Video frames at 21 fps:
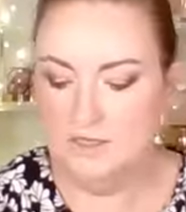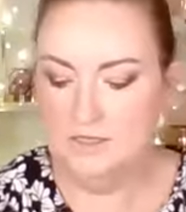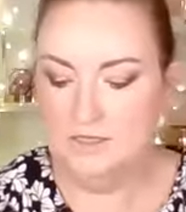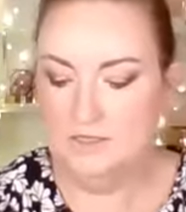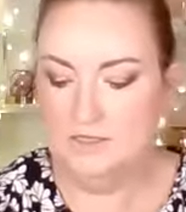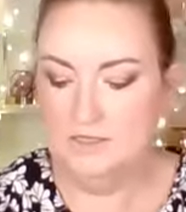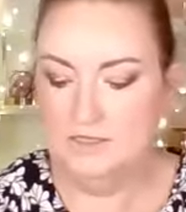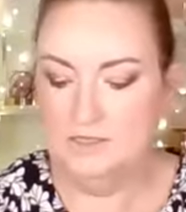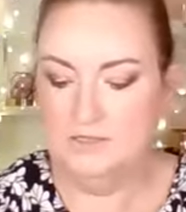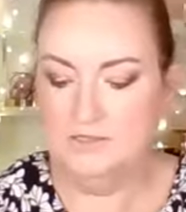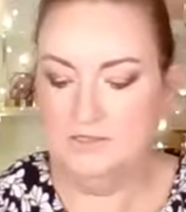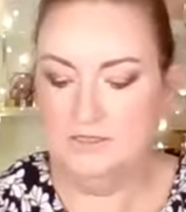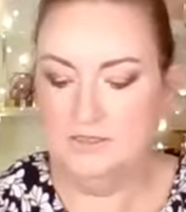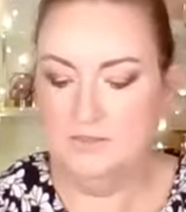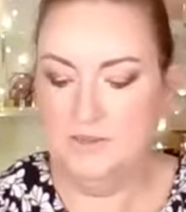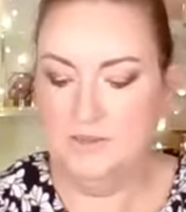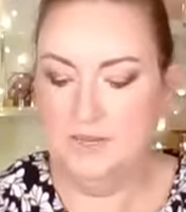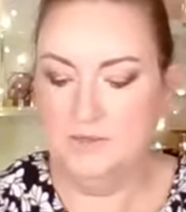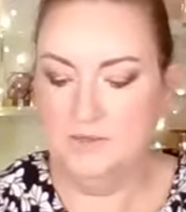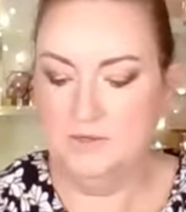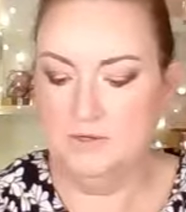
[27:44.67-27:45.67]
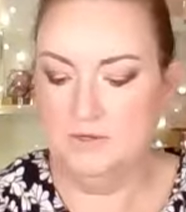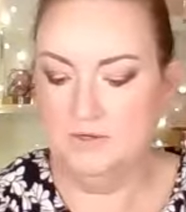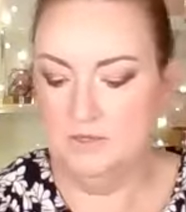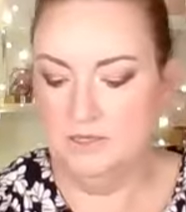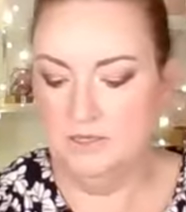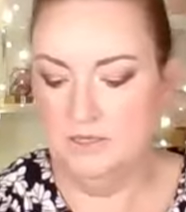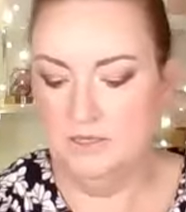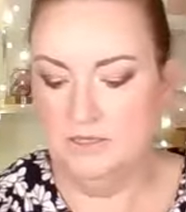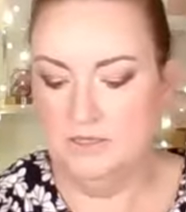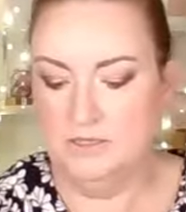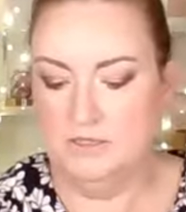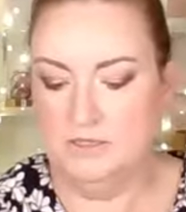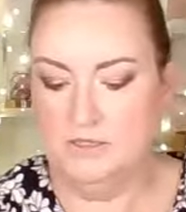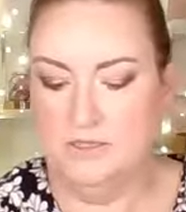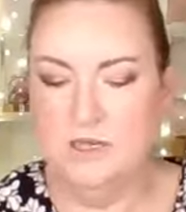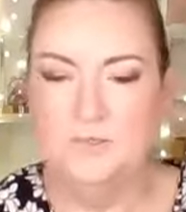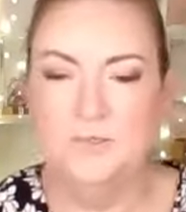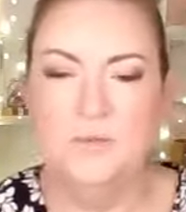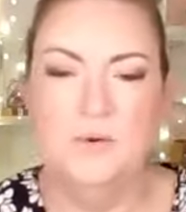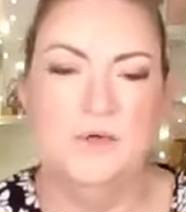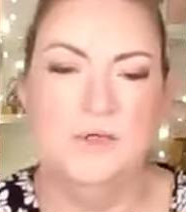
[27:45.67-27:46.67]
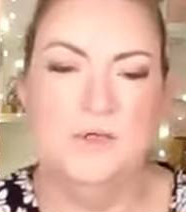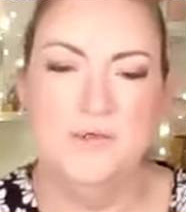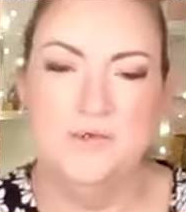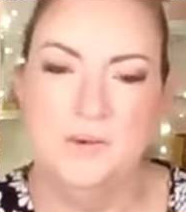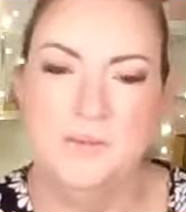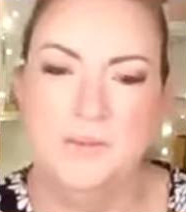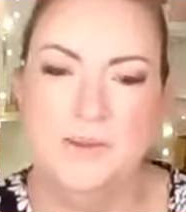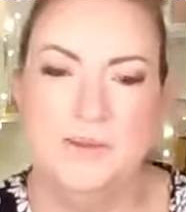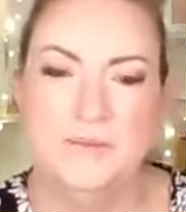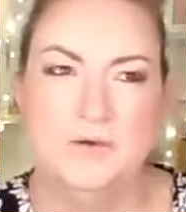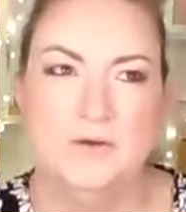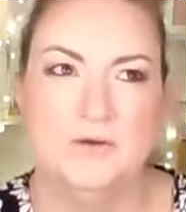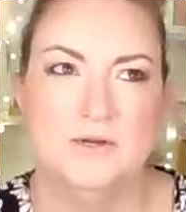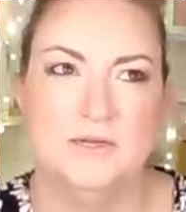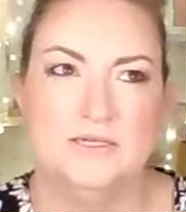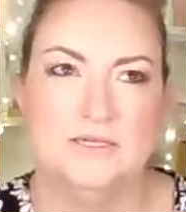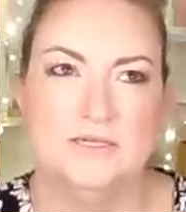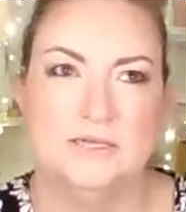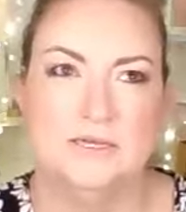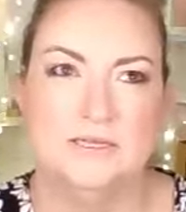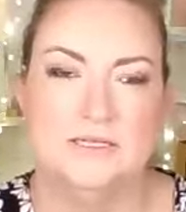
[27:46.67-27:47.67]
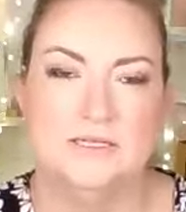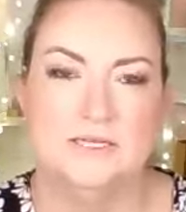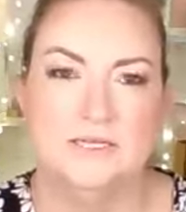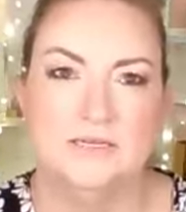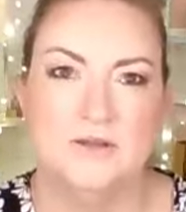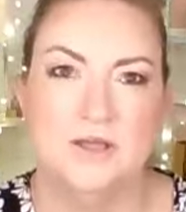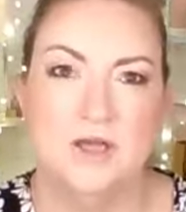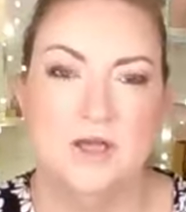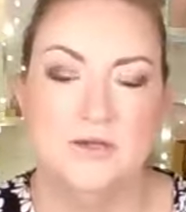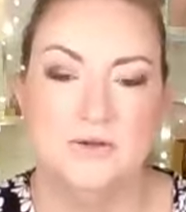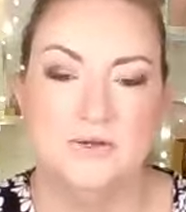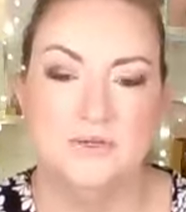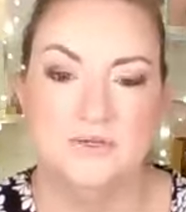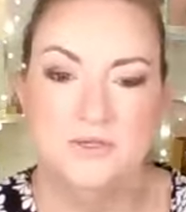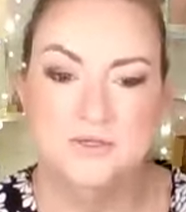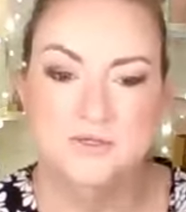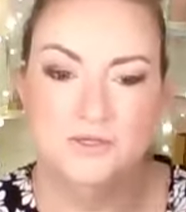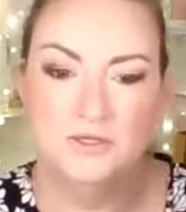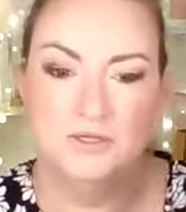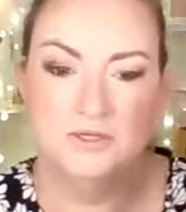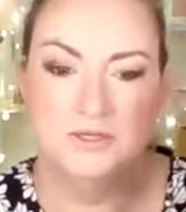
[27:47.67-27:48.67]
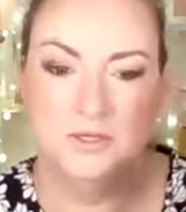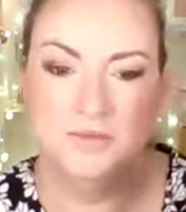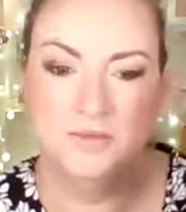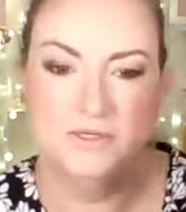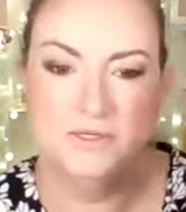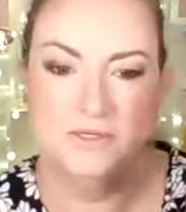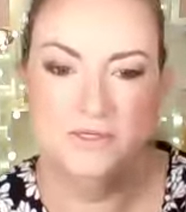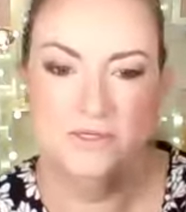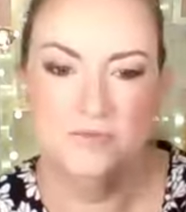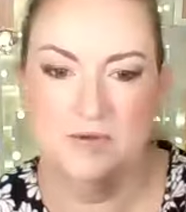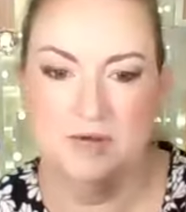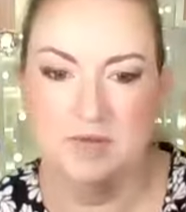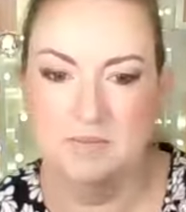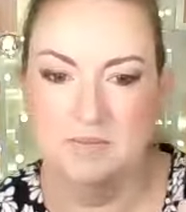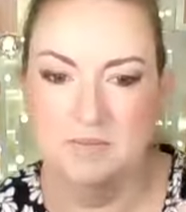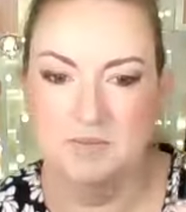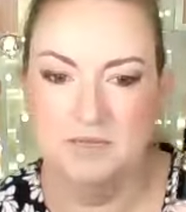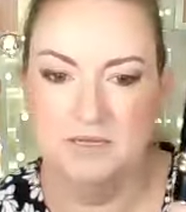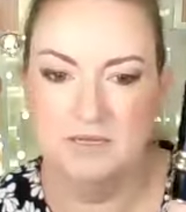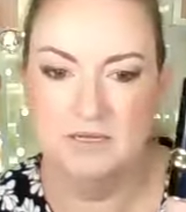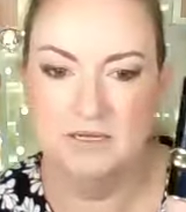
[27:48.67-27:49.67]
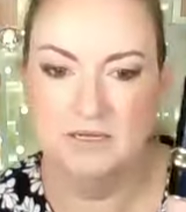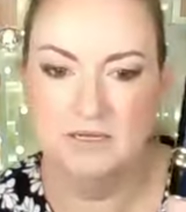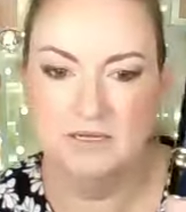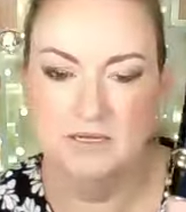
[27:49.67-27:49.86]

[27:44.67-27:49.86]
is a Pat McGrath. I bought 3 Pat McGraths the other day and only 2 turned up. I don't know what happened there.